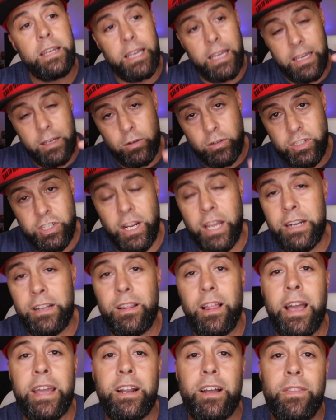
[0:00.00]
it'll shine a
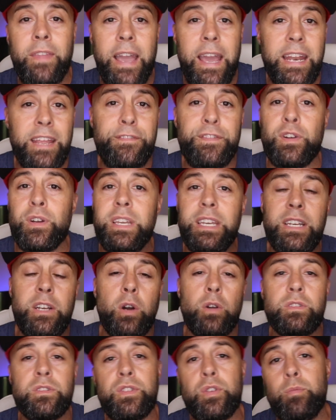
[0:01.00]
light on that. If your
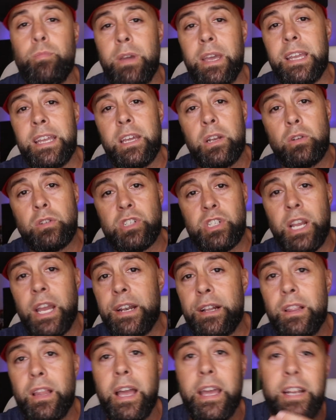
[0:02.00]
ego's too big, it'll shine
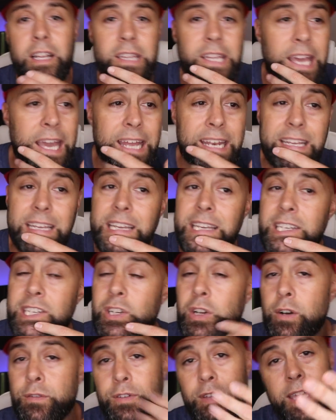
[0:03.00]
a light on that. You
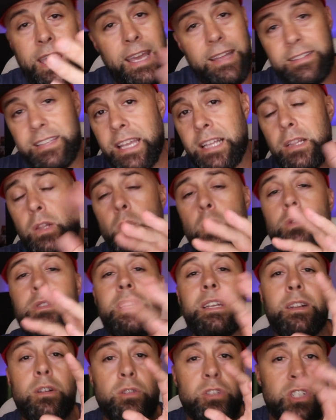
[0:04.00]
know, if you can't take
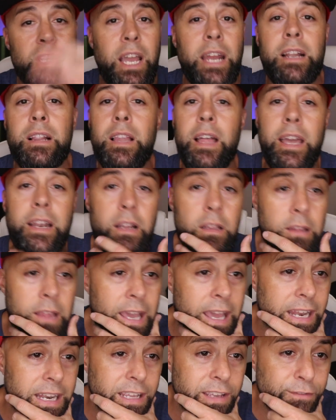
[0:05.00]
losing, it'll shine a light on
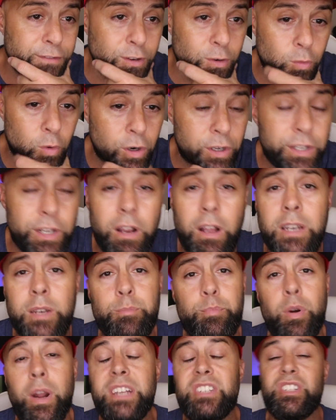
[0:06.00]
that. If you're working on
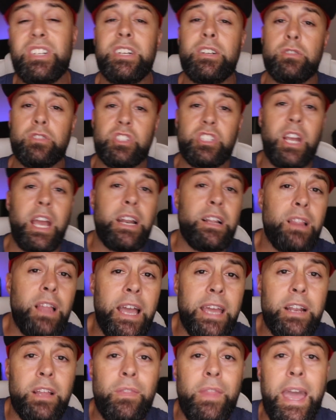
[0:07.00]
depression, it'll shine a
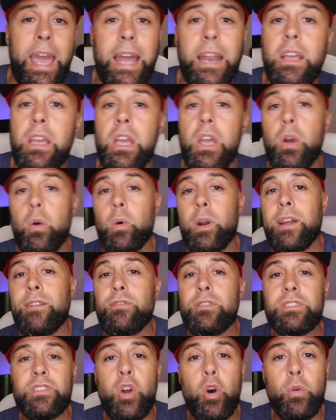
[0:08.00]
light on that.
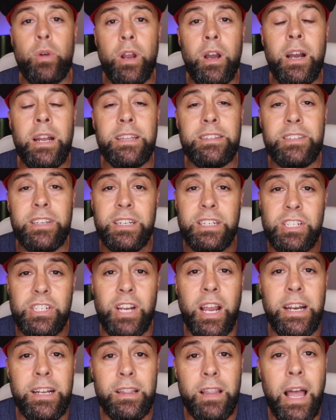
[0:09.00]
Whatever is going on, it's going to
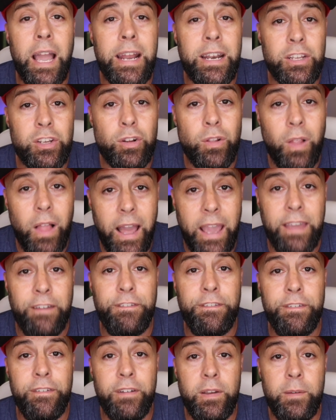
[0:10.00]
shine a light in your
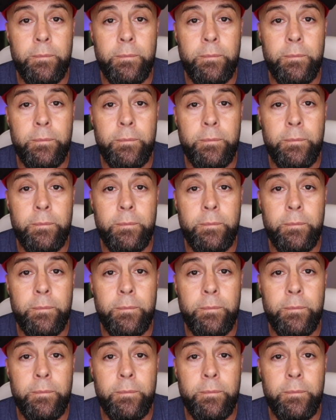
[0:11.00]
life,